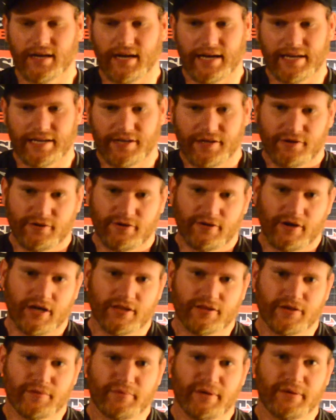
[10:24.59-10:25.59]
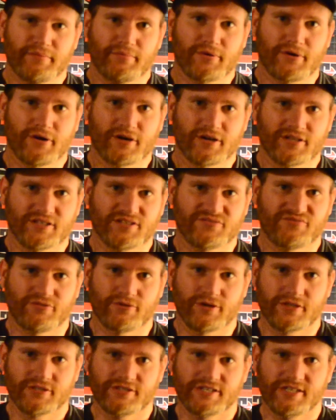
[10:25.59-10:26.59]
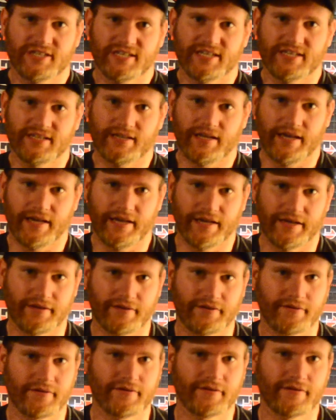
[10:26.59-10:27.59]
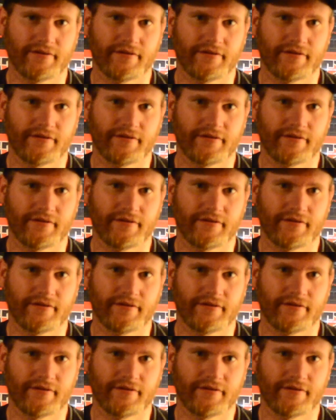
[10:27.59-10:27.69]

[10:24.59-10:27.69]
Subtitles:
I know other people aren't as fortunate, and